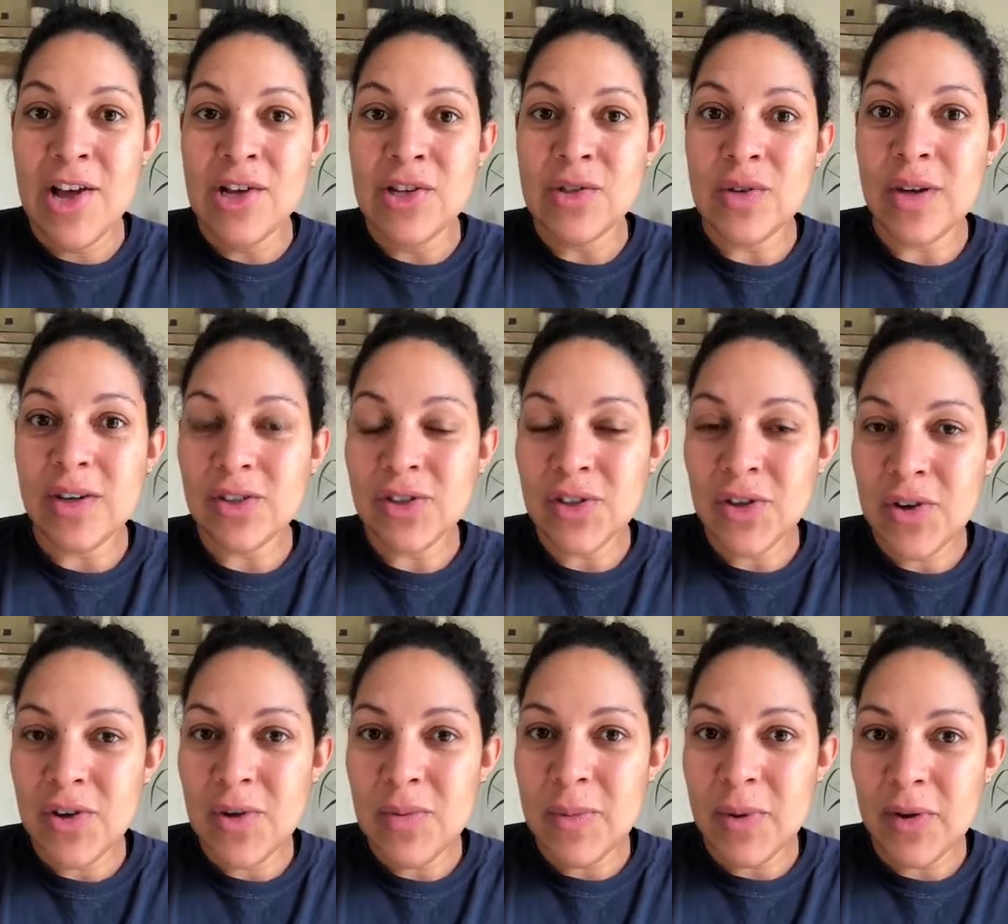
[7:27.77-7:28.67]
So I'll show
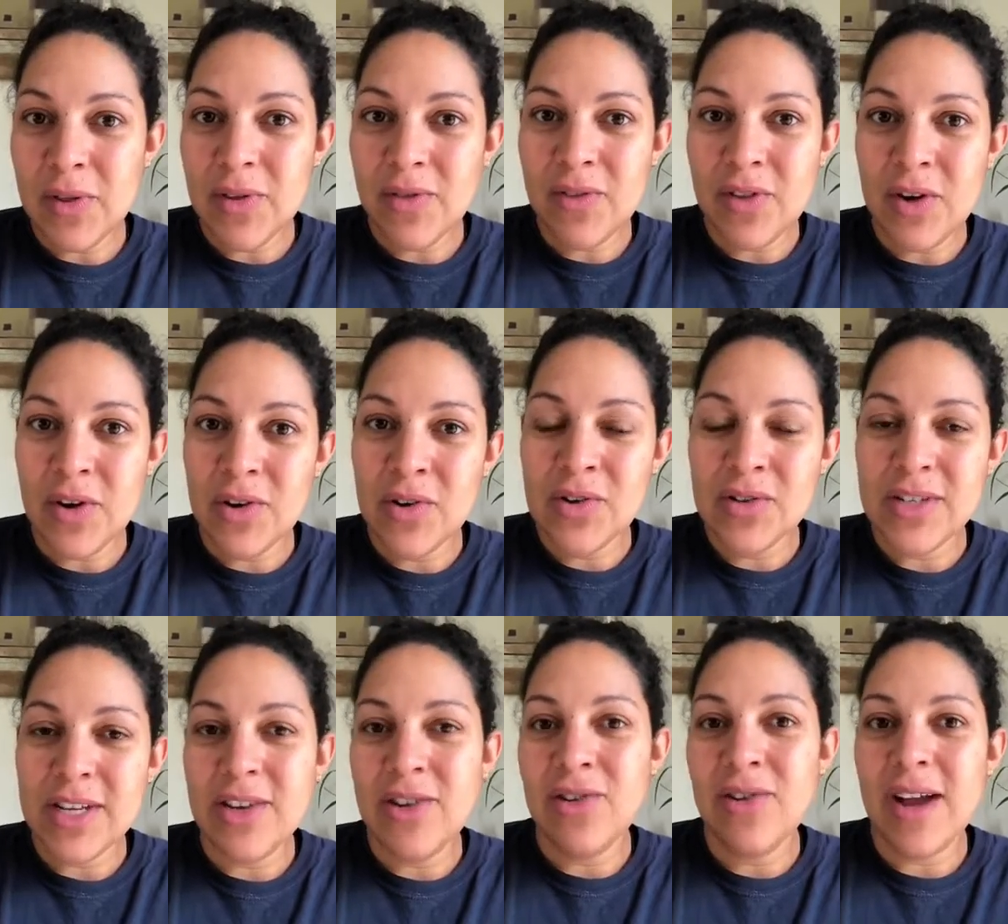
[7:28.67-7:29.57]
you both of
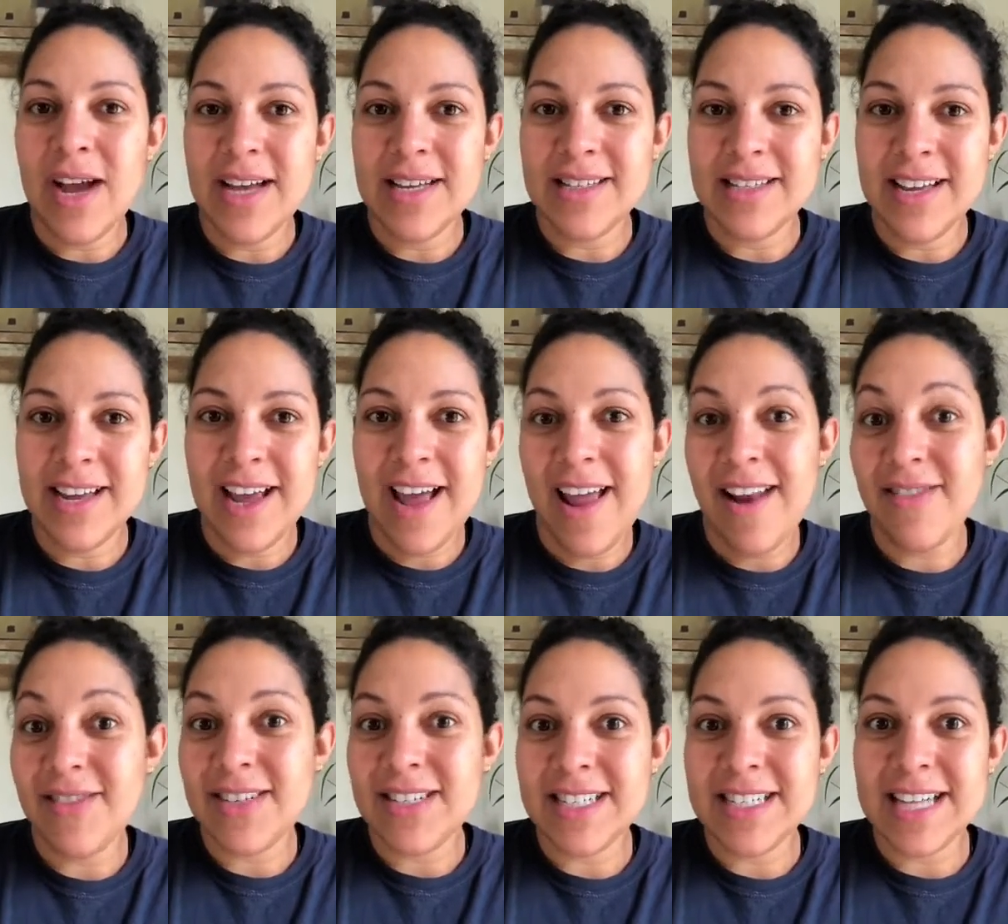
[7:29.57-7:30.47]
those, and you guys can kind
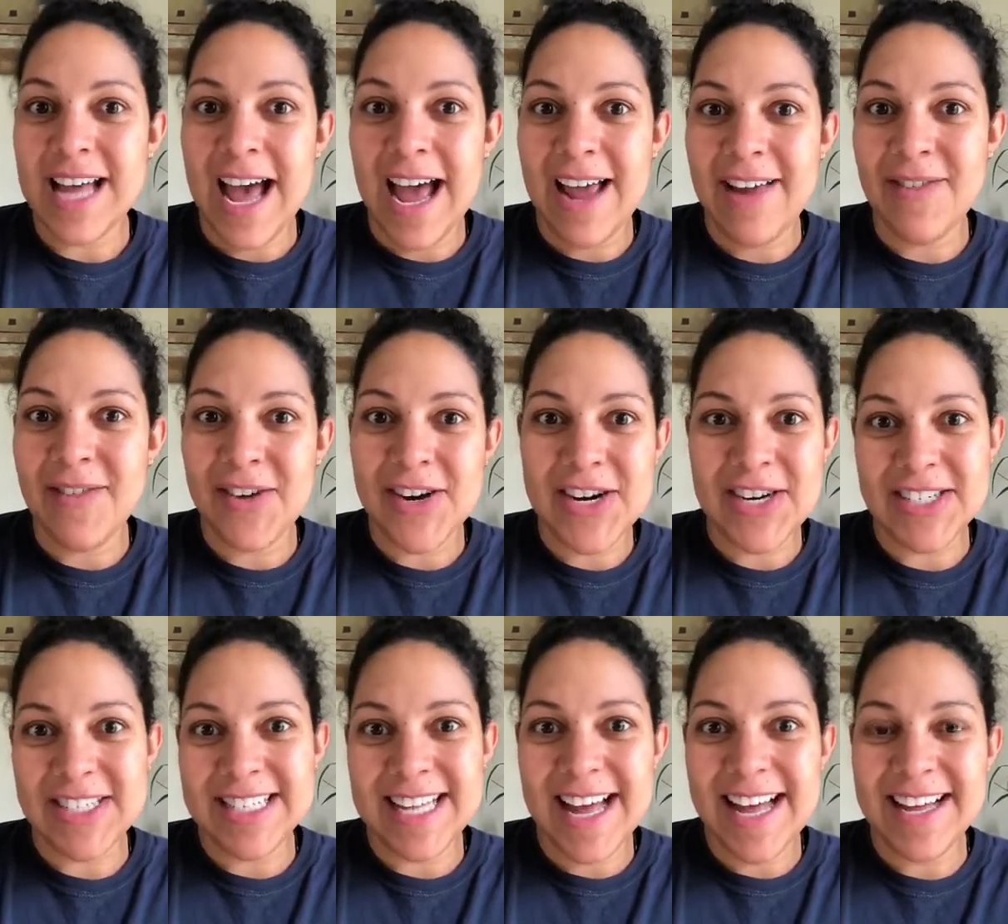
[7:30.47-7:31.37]
of decide for
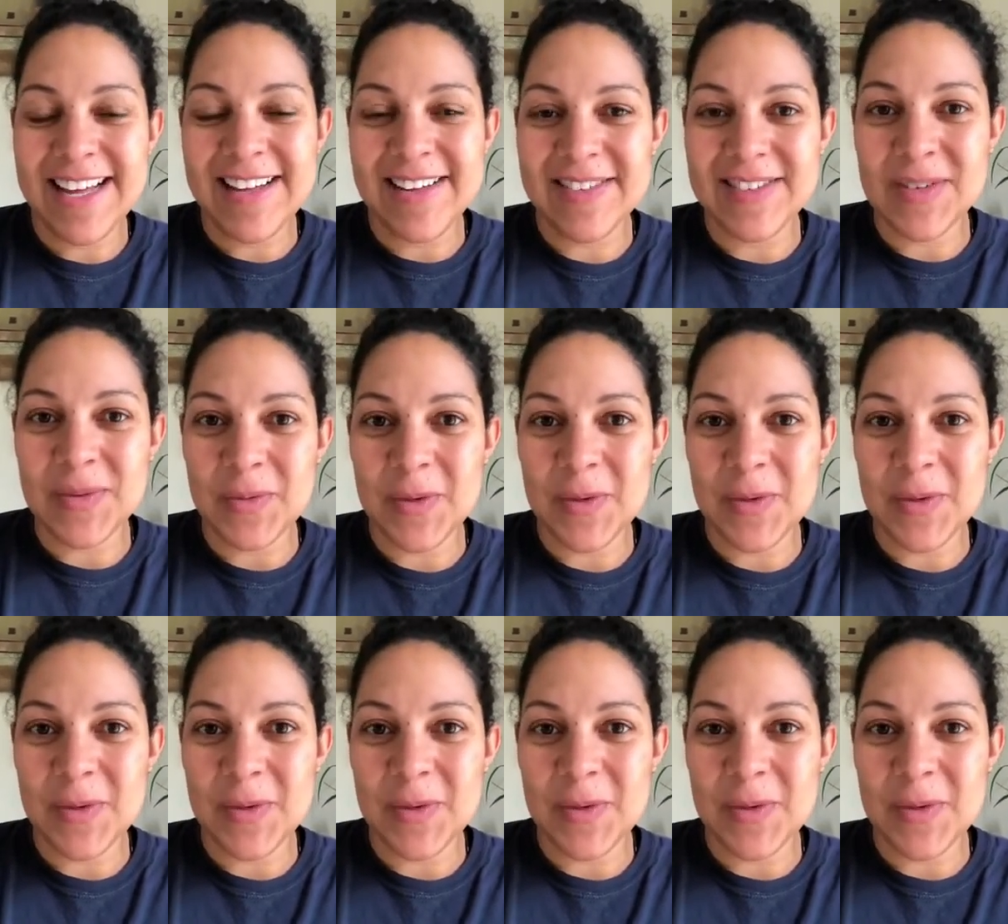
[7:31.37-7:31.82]
yourselves